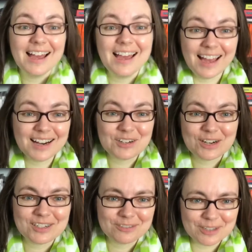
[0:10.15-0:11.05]
and I tried
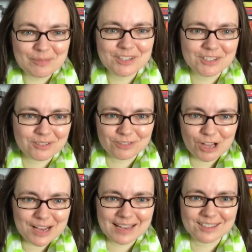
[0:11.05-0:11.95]
to film this as a
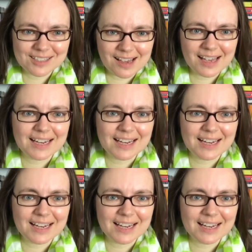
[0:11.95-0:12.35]
vlog outside,